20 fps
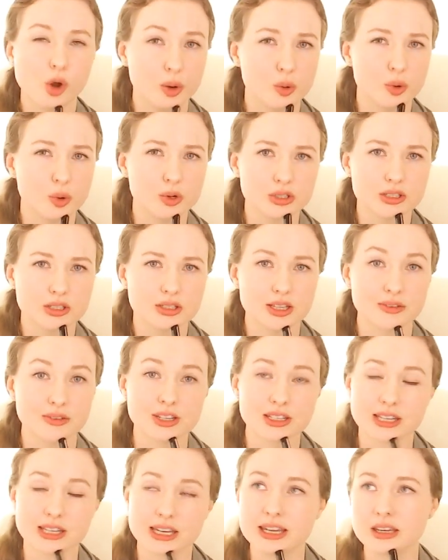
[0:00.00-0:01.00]
equals
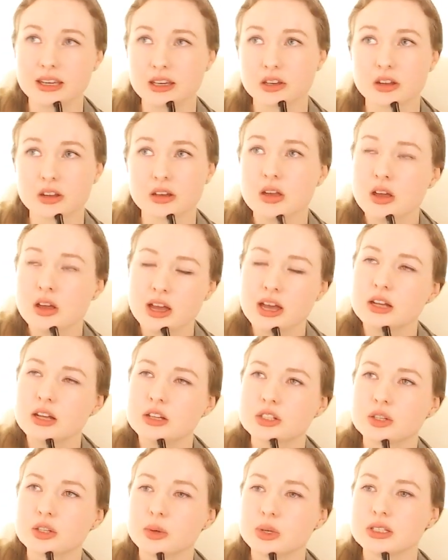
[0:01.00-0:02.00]
17.
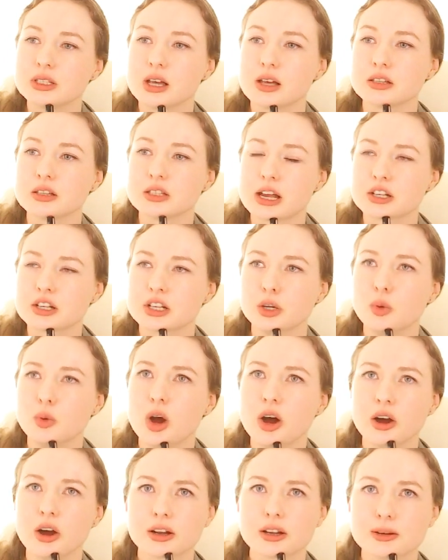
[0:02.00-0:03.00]
So it does actually
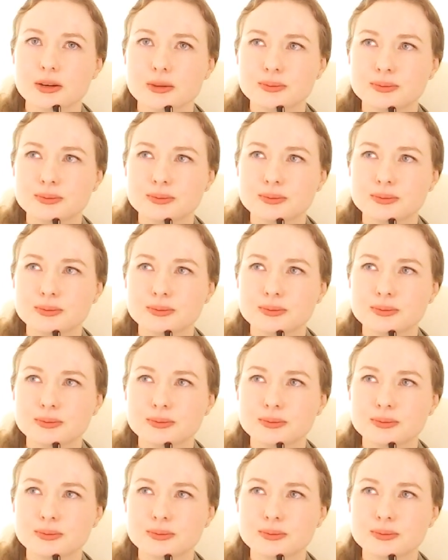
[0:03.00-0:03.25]
work.